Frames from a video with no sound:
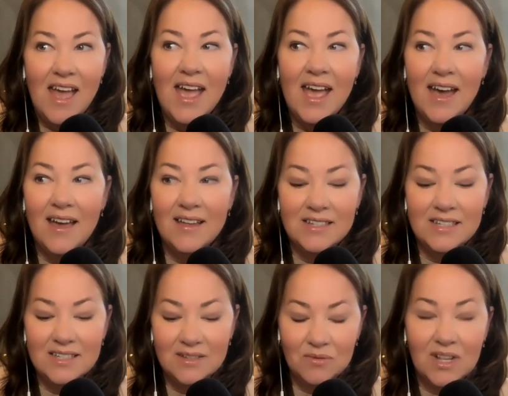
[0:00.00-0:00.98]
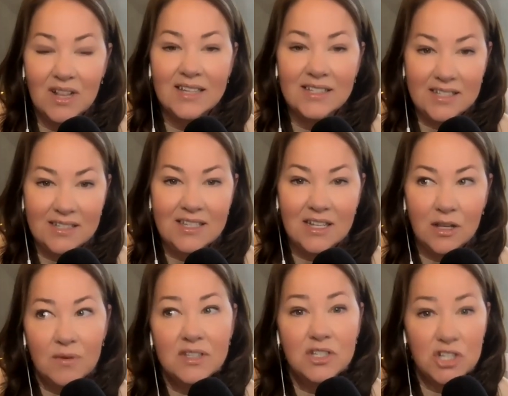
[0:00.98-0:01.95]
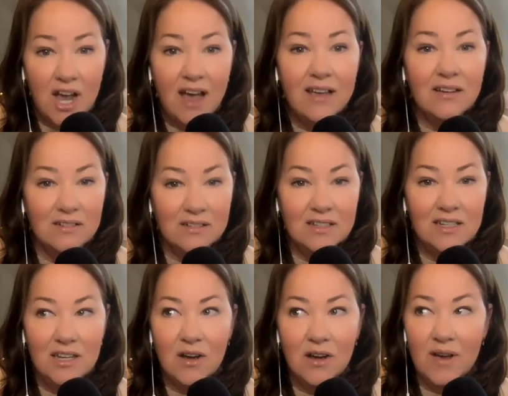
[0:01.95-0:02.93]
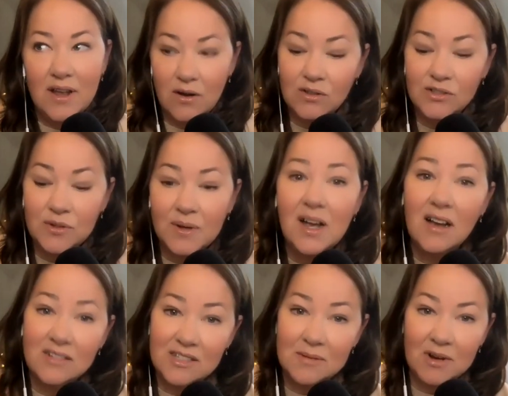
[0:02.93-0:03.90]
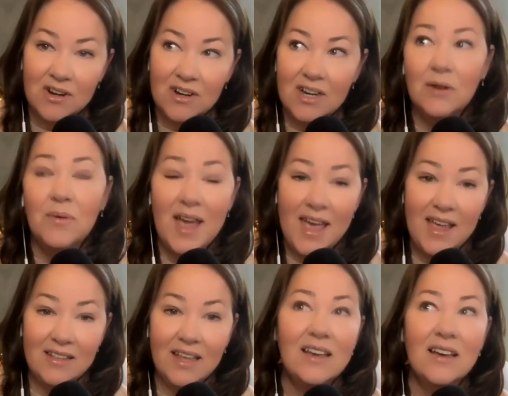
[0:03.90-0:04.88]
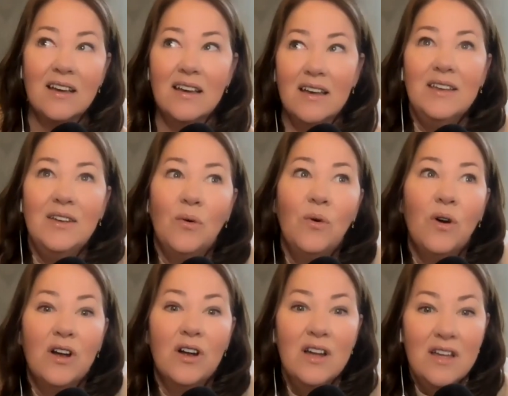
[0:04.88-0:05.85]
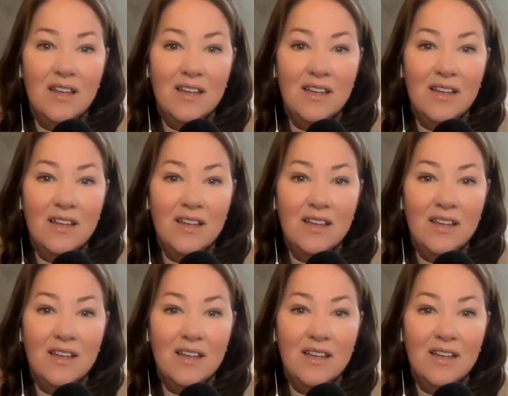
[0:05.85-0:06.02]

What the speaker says: and realized he's dealing with a child, you know, and also a customer in a way, like, or